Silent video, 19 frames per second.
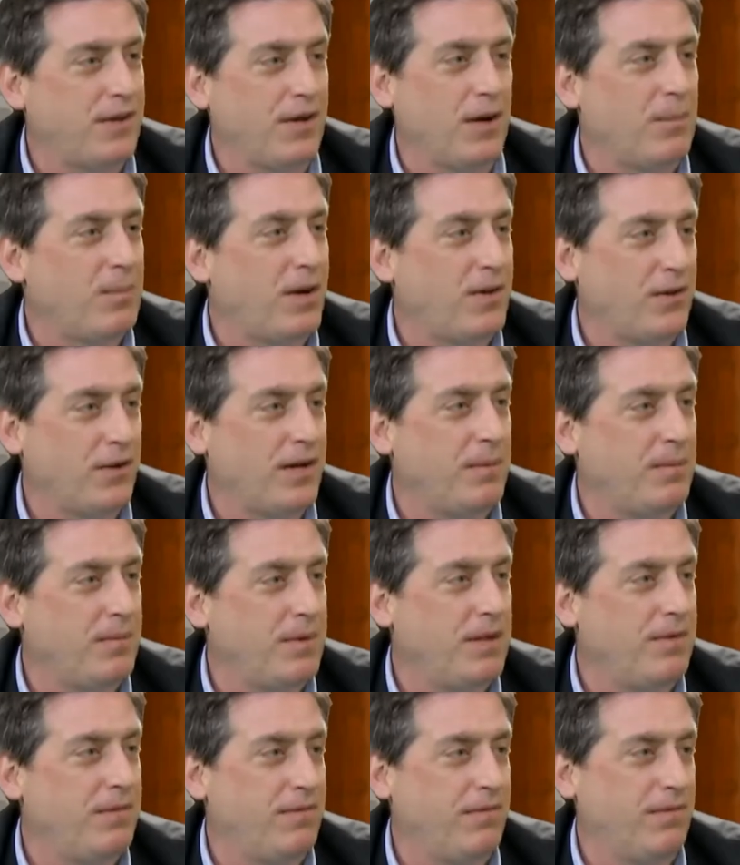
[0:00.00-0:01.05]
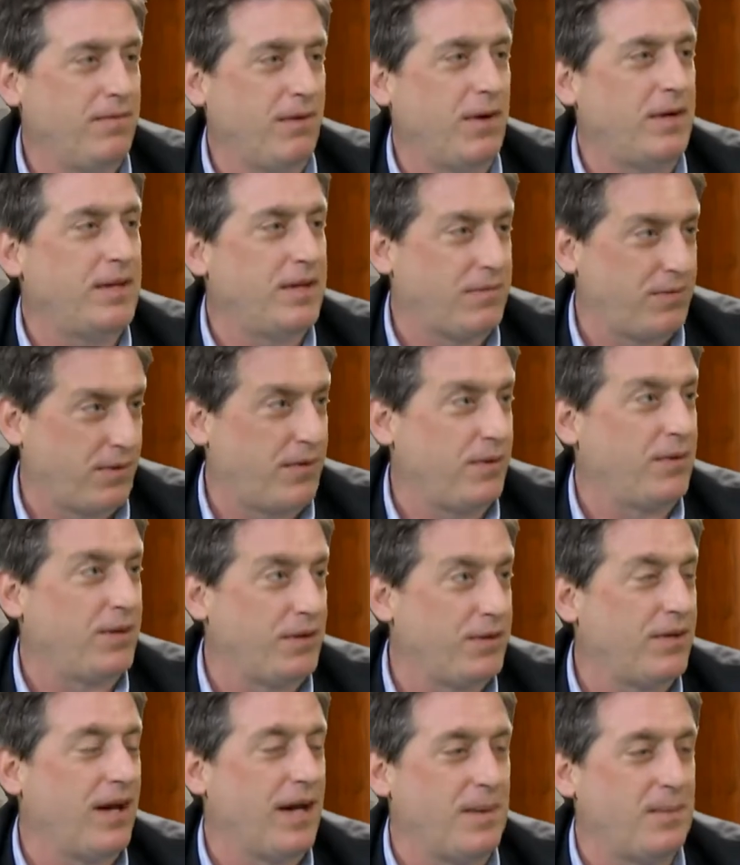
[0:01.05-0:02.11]
Mother can be very difficult at
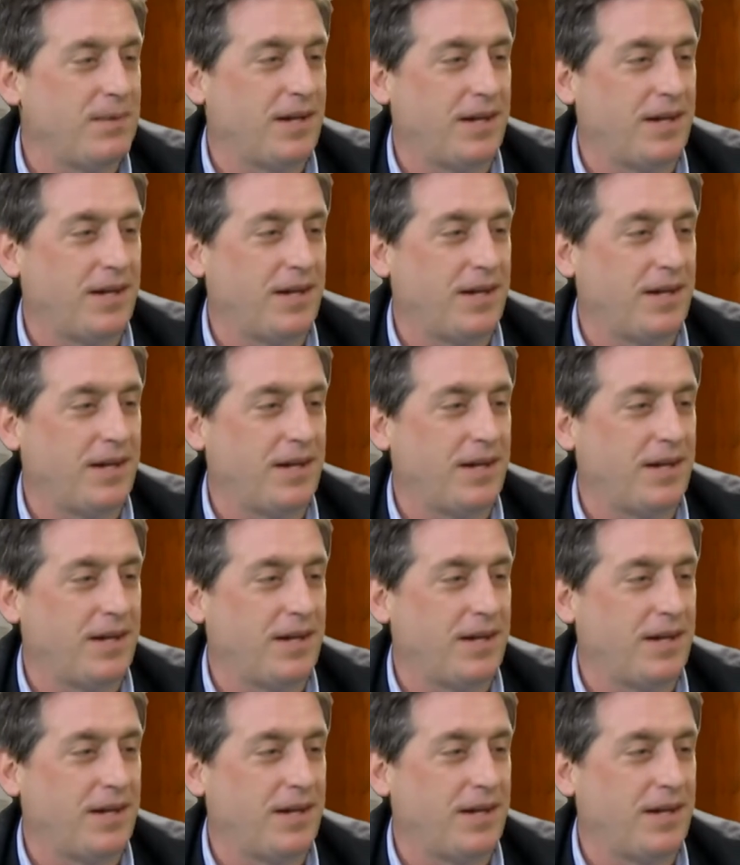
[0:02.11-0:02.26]
times.